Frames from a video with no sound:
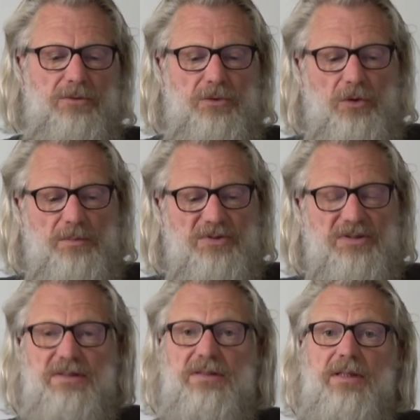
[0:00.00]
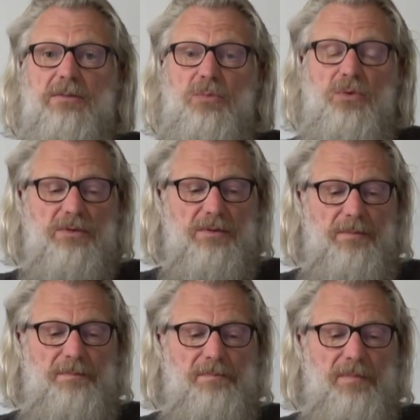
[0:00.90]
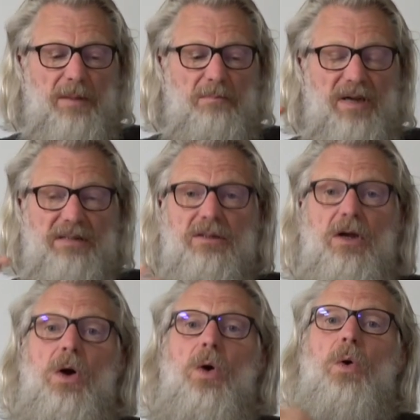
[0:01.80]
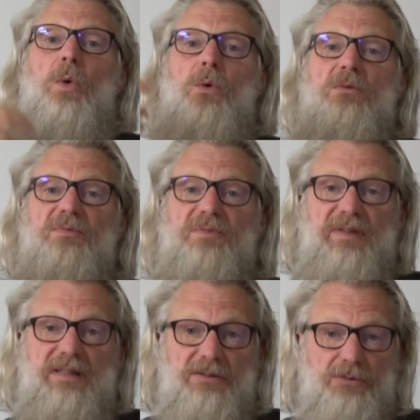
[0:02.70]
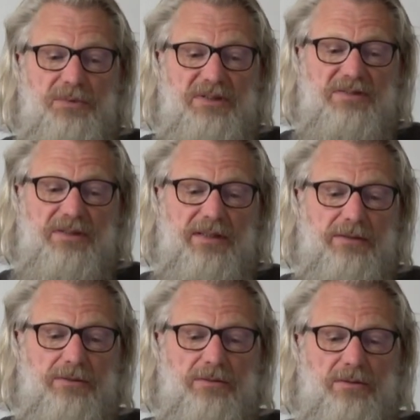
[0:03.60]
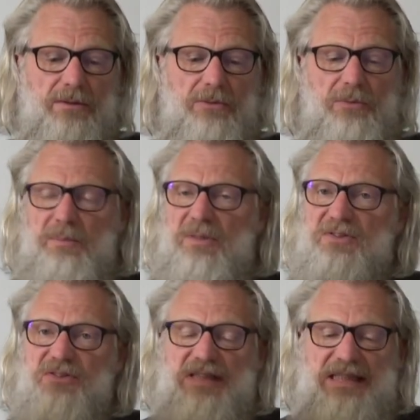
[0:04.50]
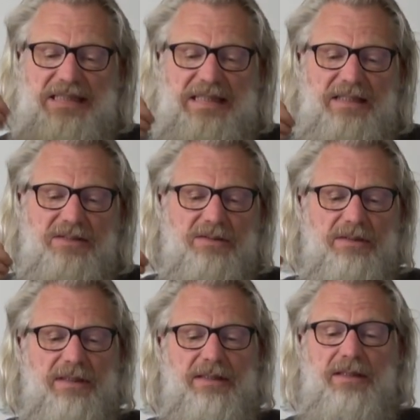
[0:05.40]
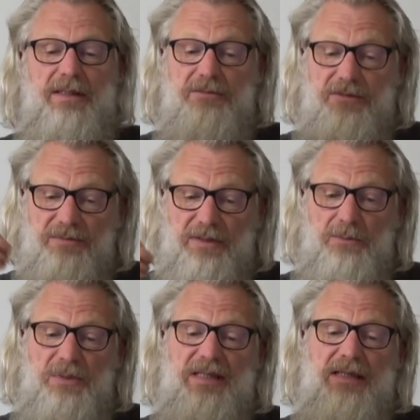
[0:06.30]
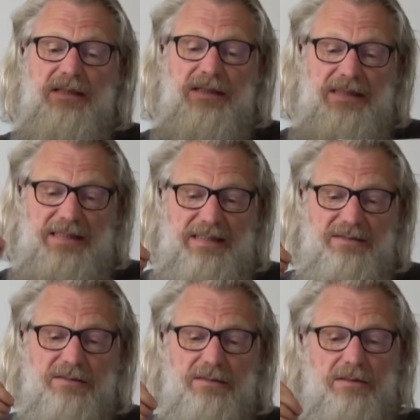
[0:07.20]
Dom said in that book, but all things recycle. We must eat, and everything we can eat,